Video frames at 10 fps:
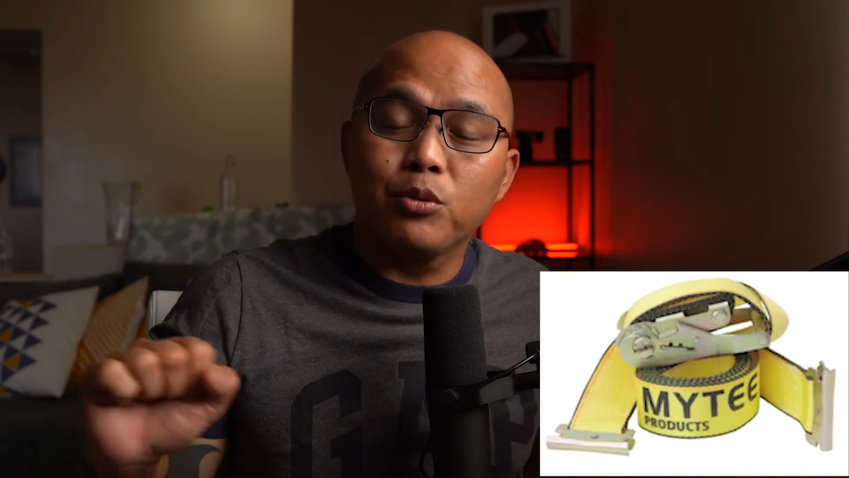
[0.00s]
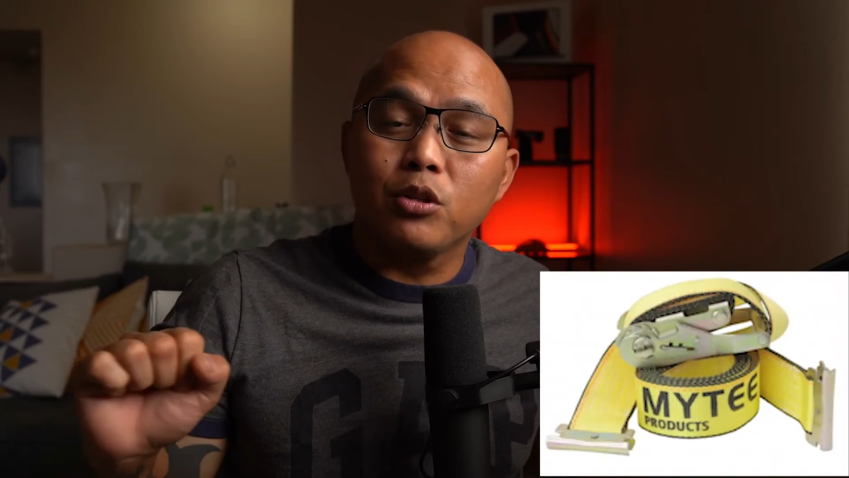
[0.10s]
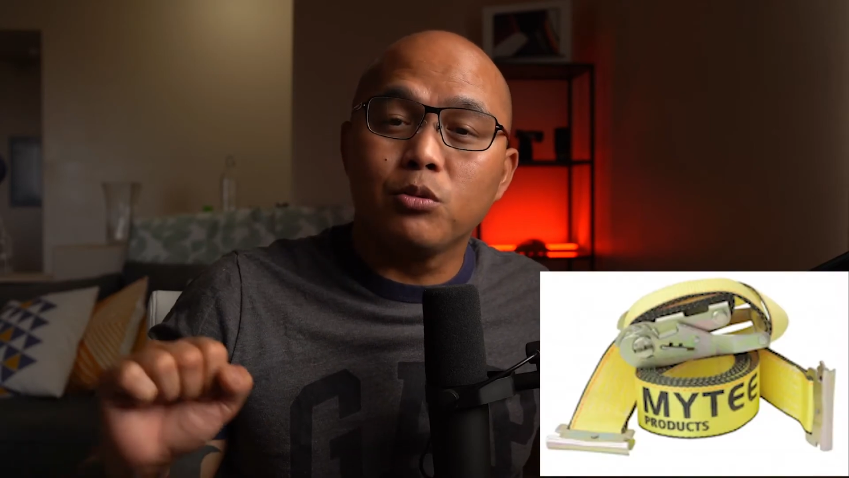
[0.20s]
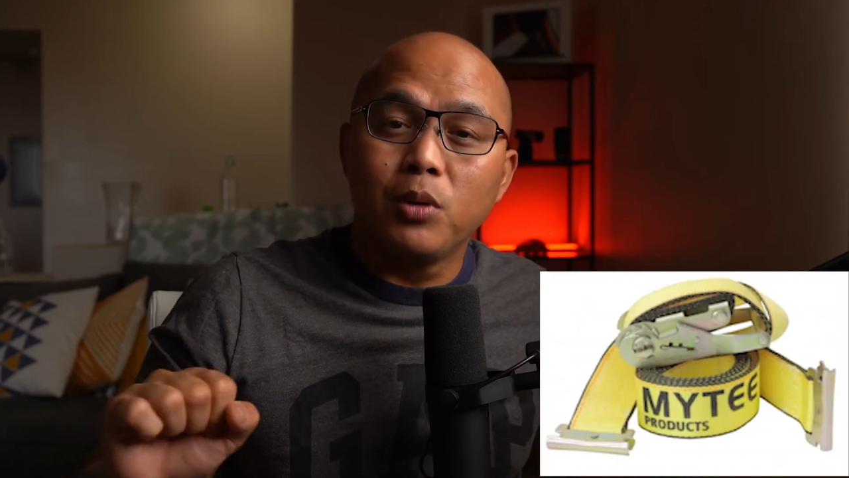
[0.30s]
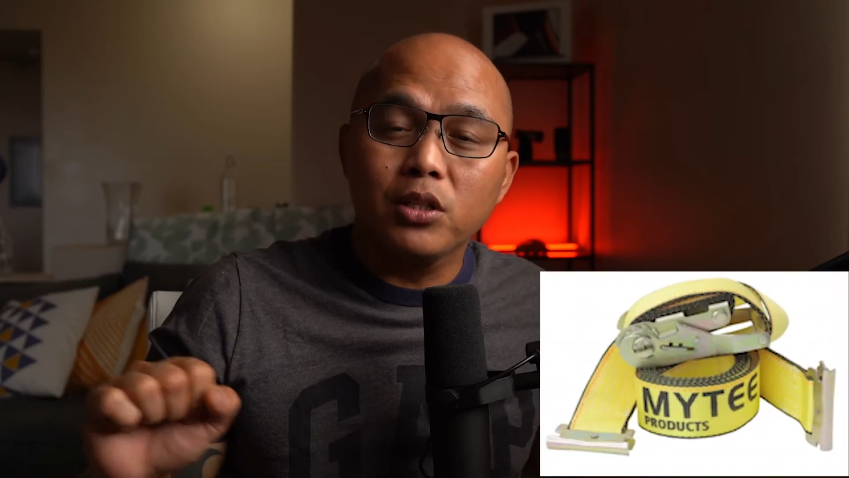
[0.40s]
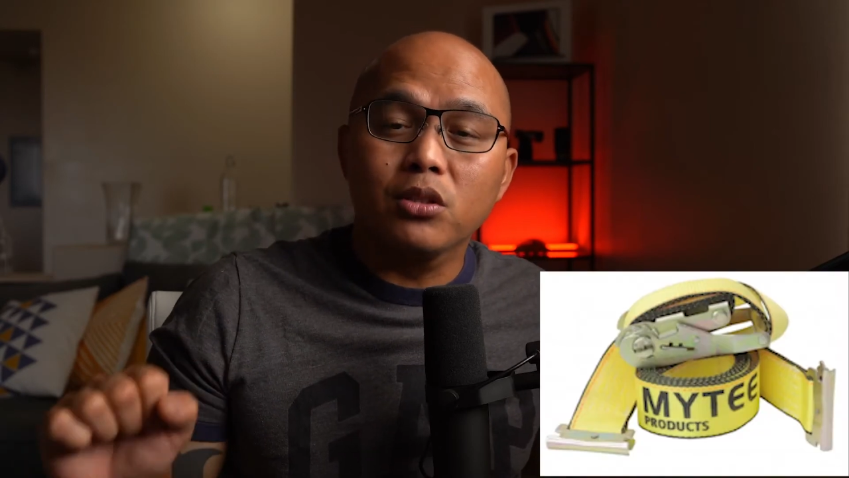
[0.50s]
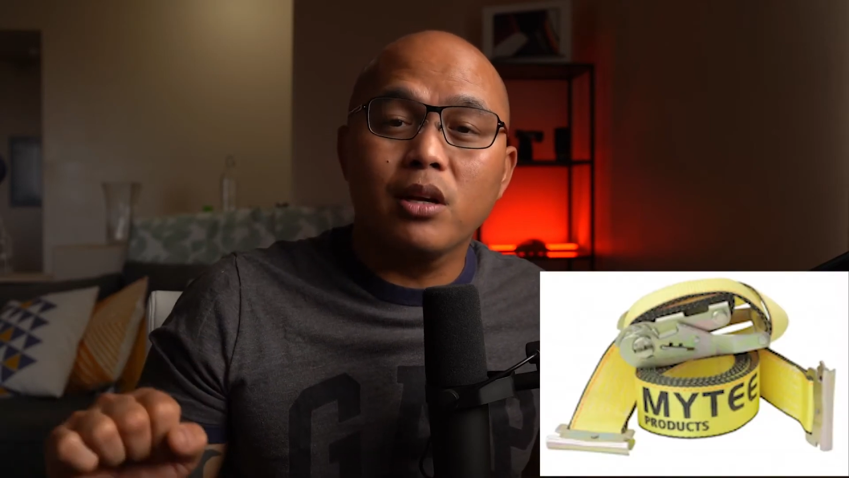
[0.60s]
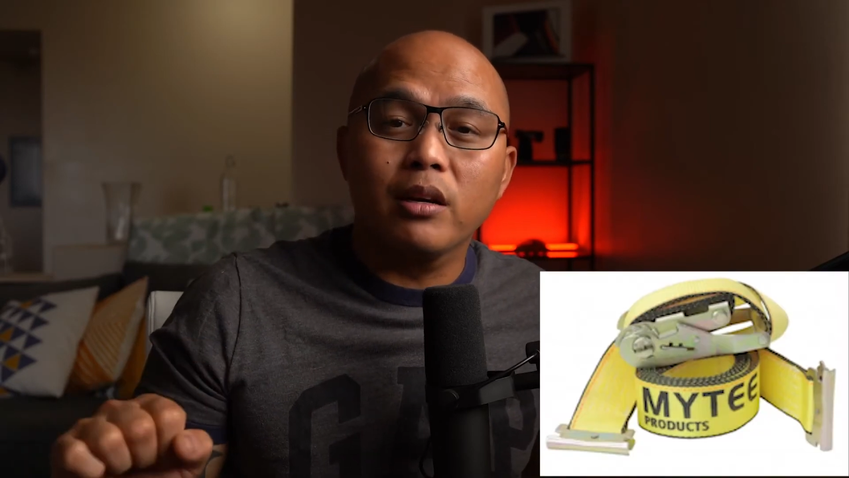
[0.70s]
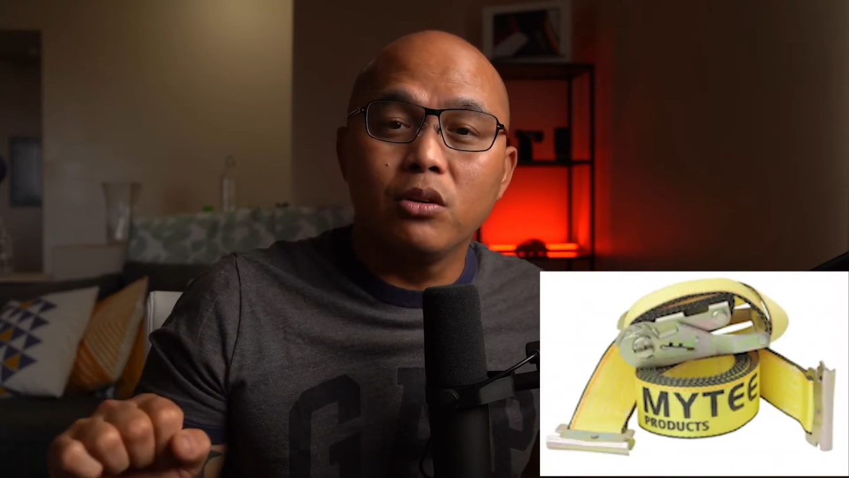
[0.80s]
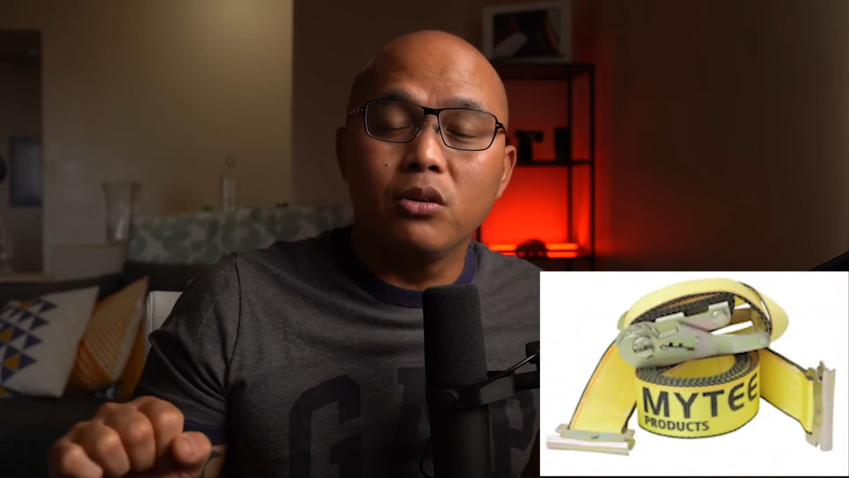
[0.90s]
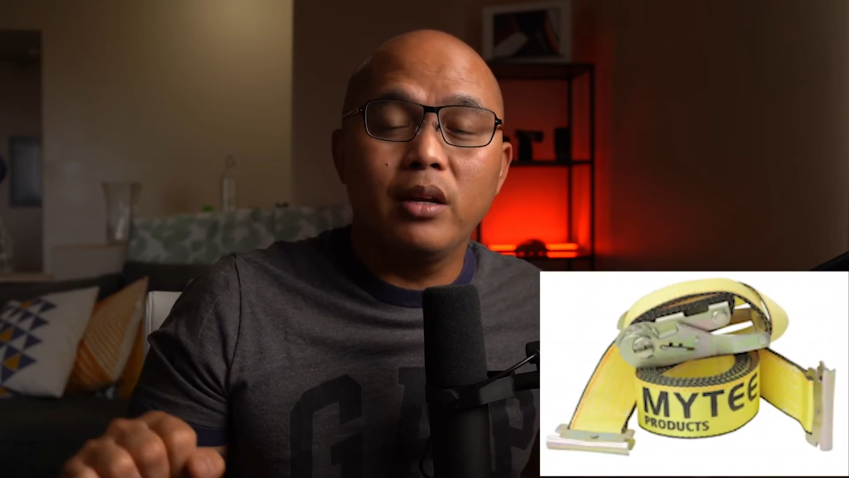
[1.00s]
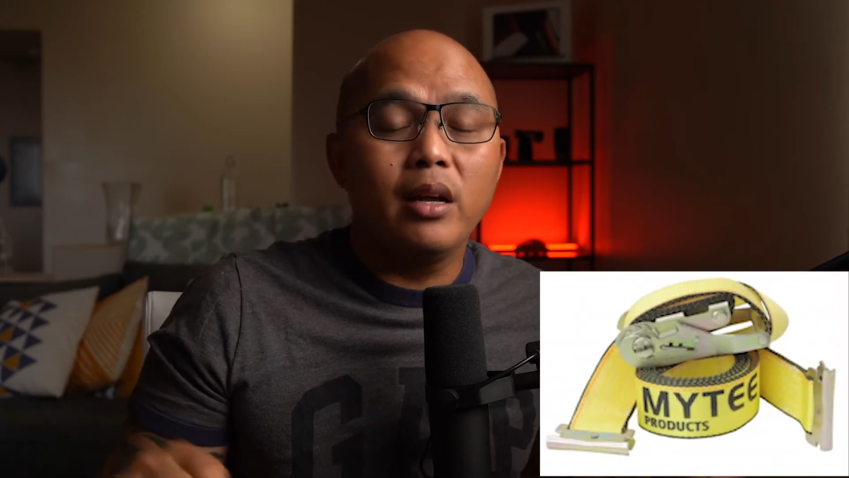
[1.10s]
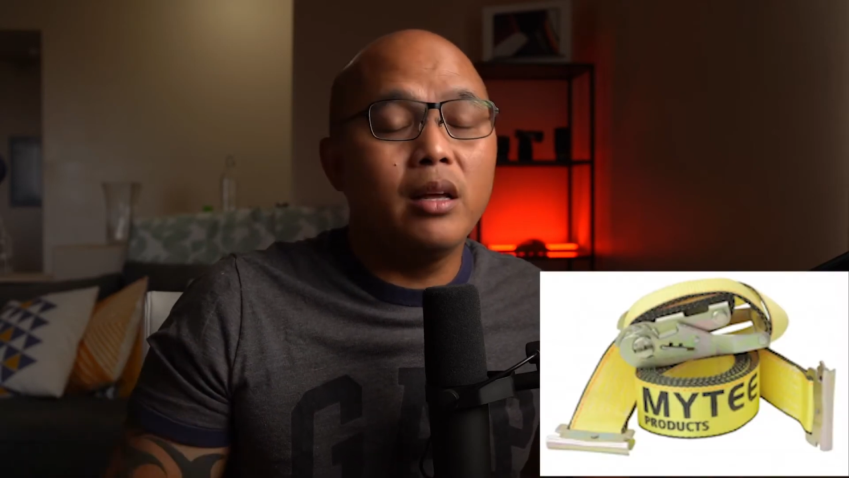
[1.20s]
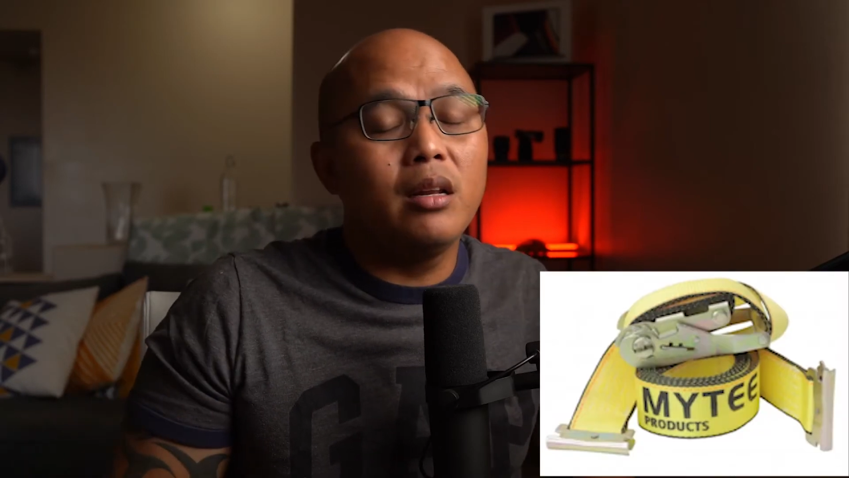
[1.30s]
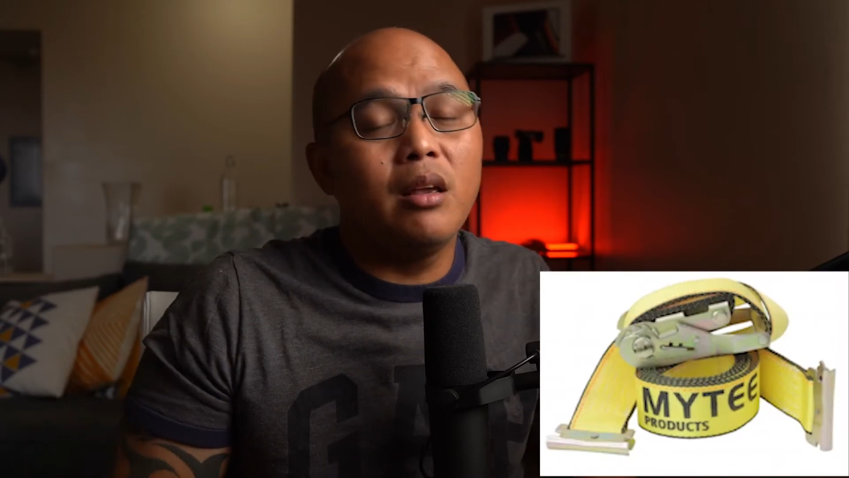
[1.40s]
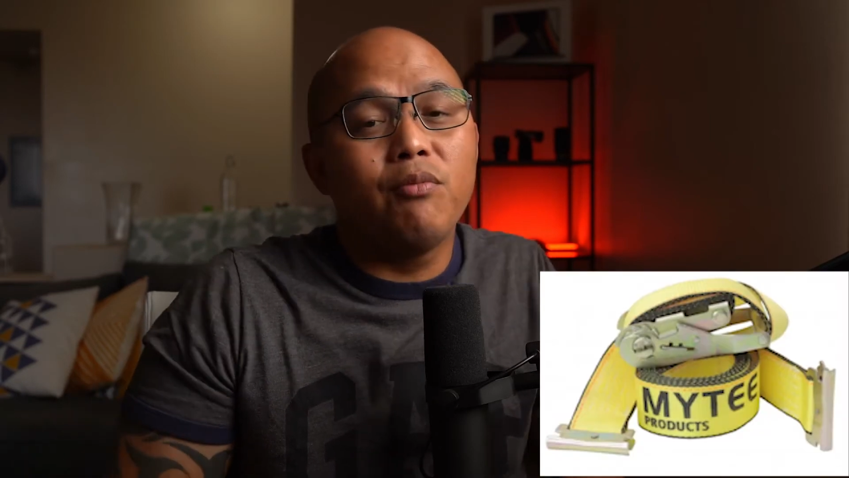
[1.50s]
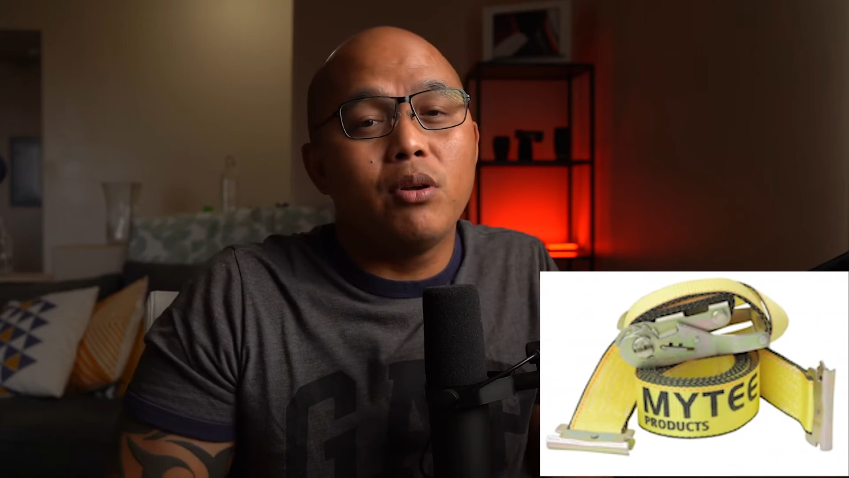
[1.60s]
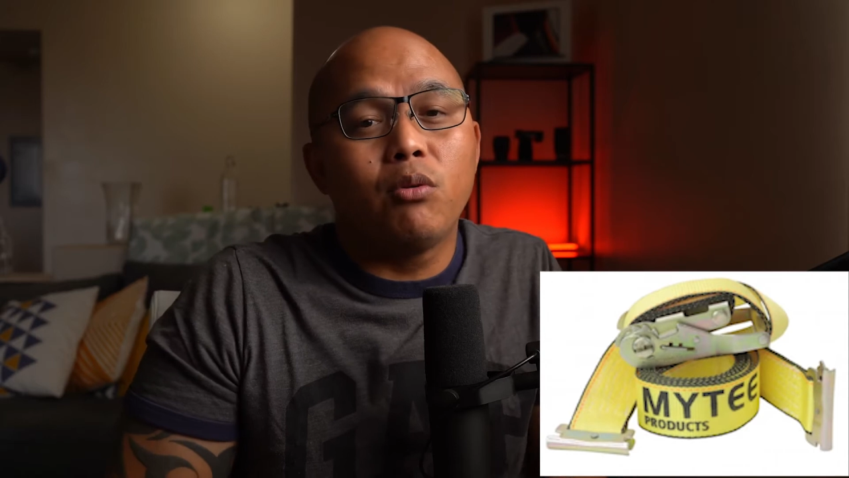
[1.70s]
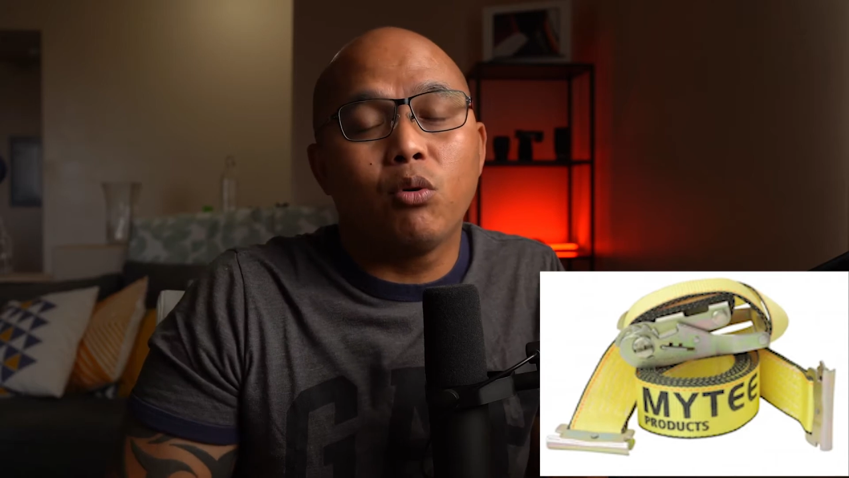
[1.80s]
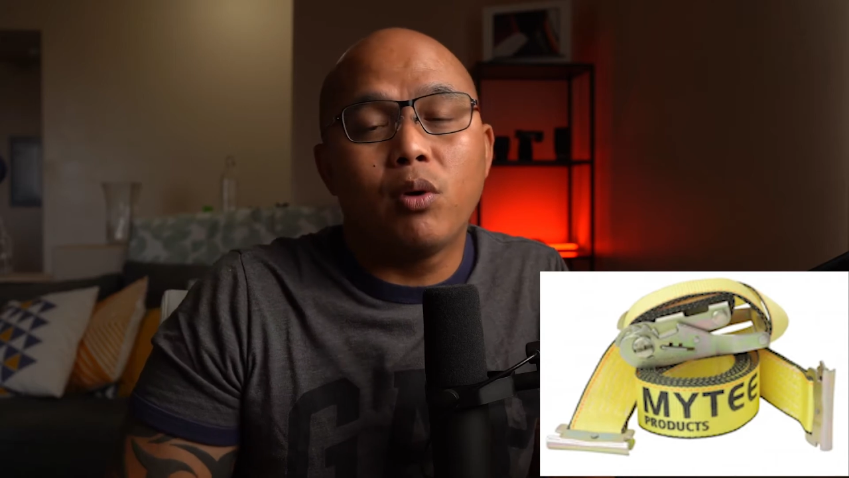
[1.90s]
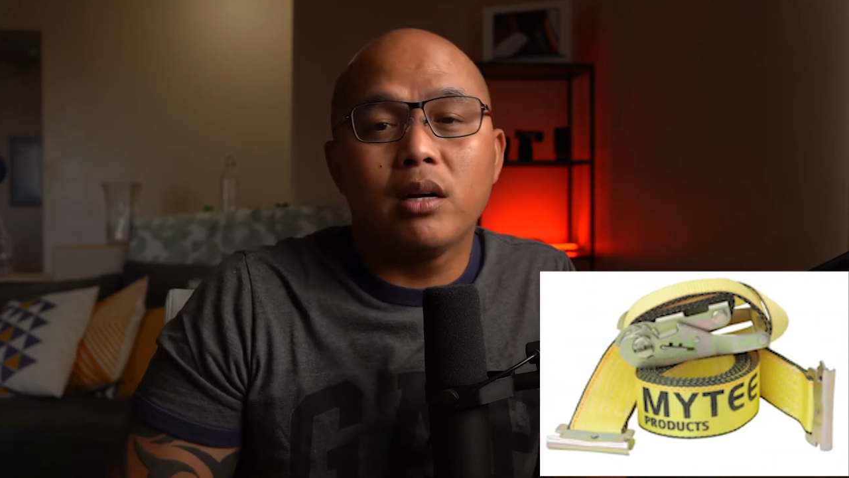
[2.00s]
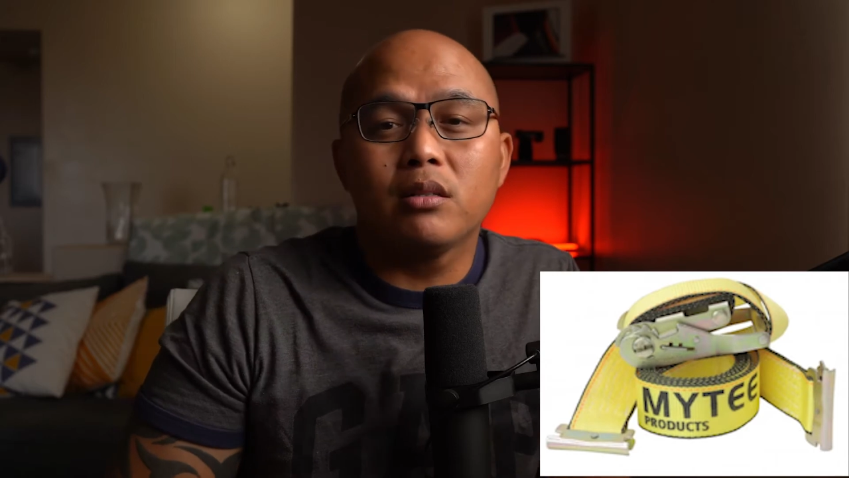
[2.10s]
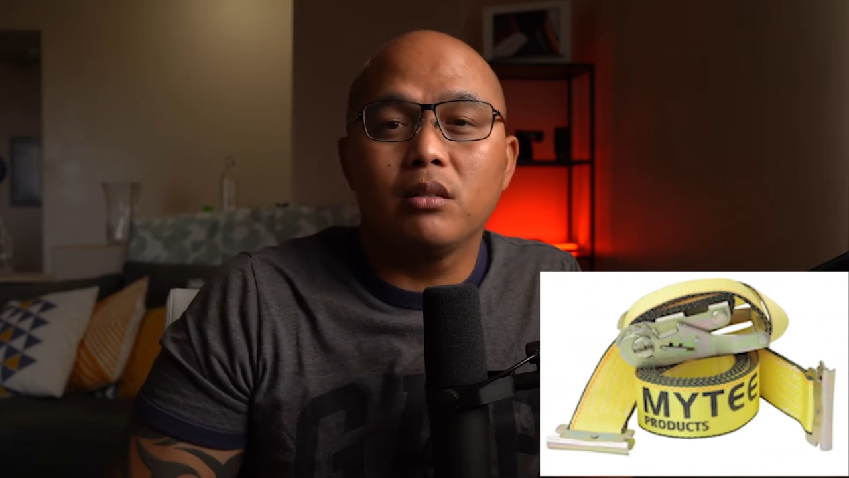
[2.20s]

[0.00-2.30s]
as much as I could. And if it requires